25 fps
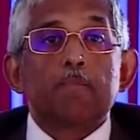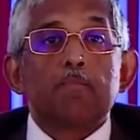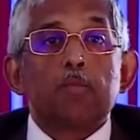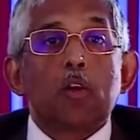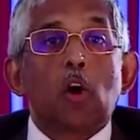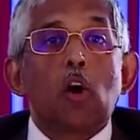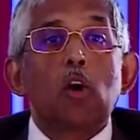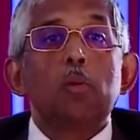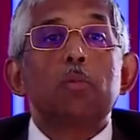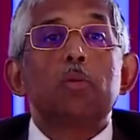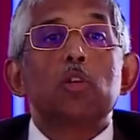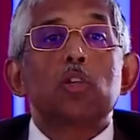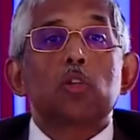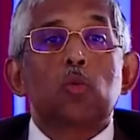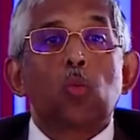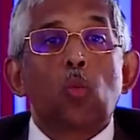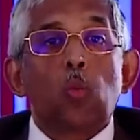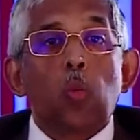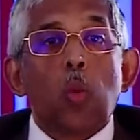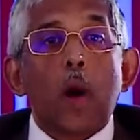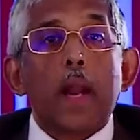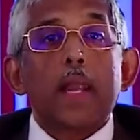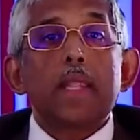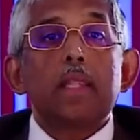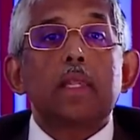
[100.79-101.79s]
Almost
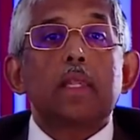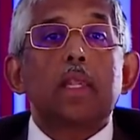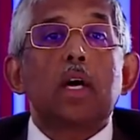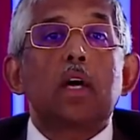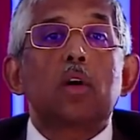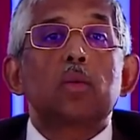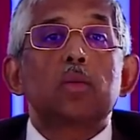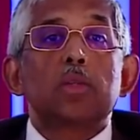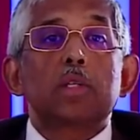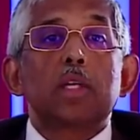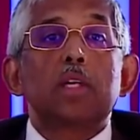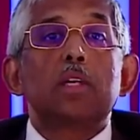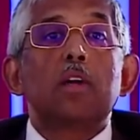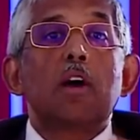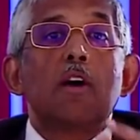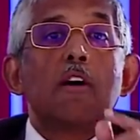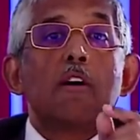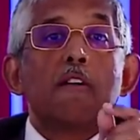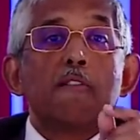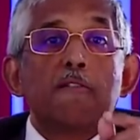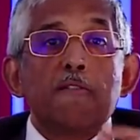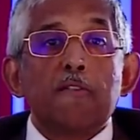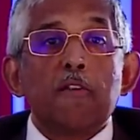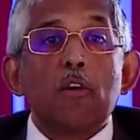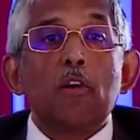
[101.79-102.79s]

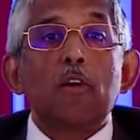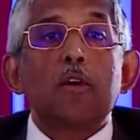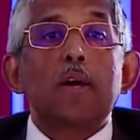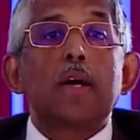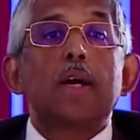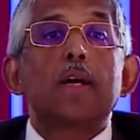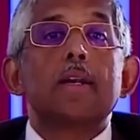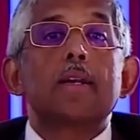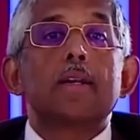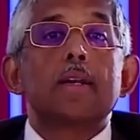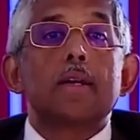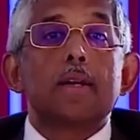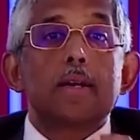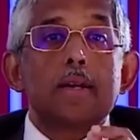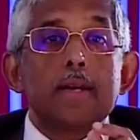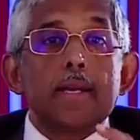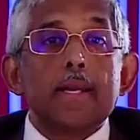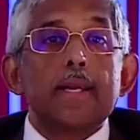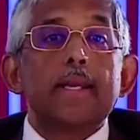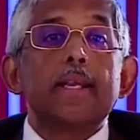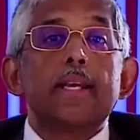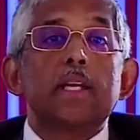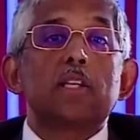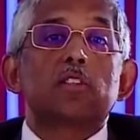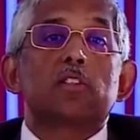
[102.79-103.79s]
1,400
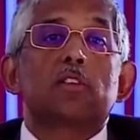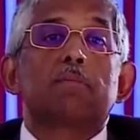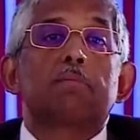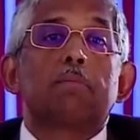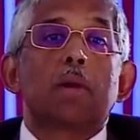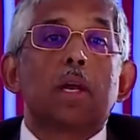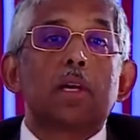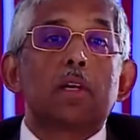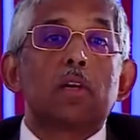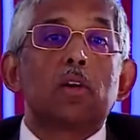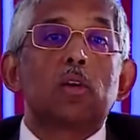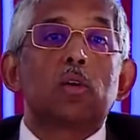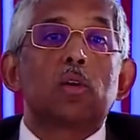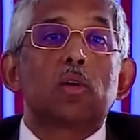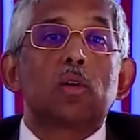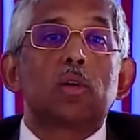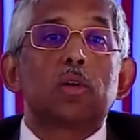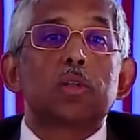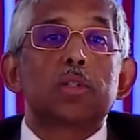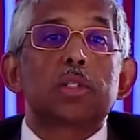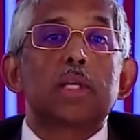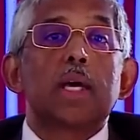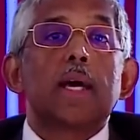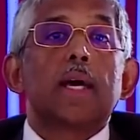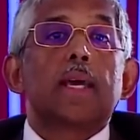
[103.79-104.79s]
readings of blood
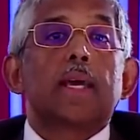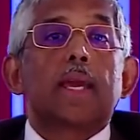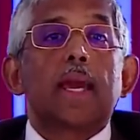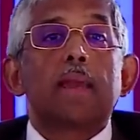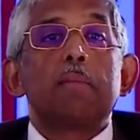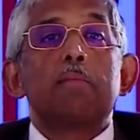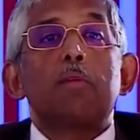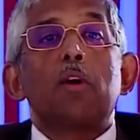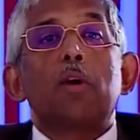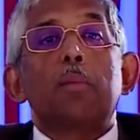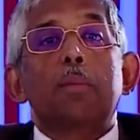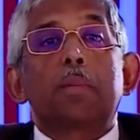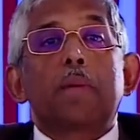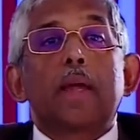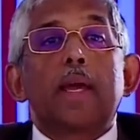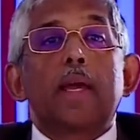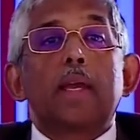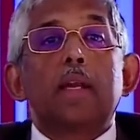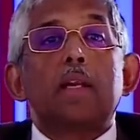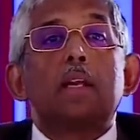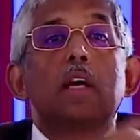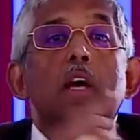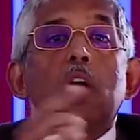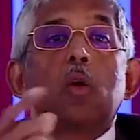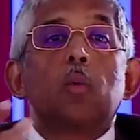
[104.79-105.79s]
glucose can be
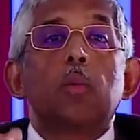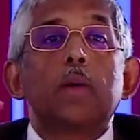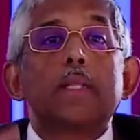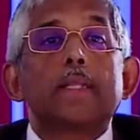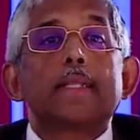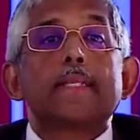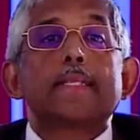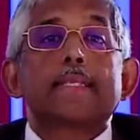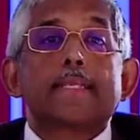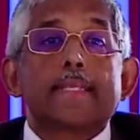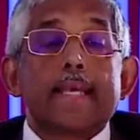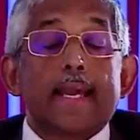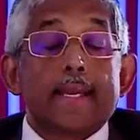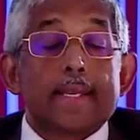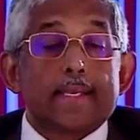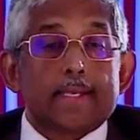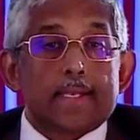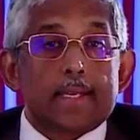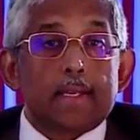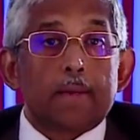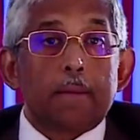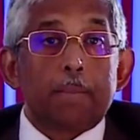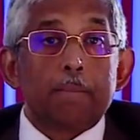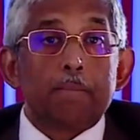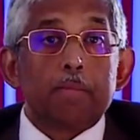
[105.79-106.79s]
obtained with the
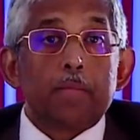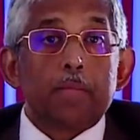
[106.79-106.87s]
sensor.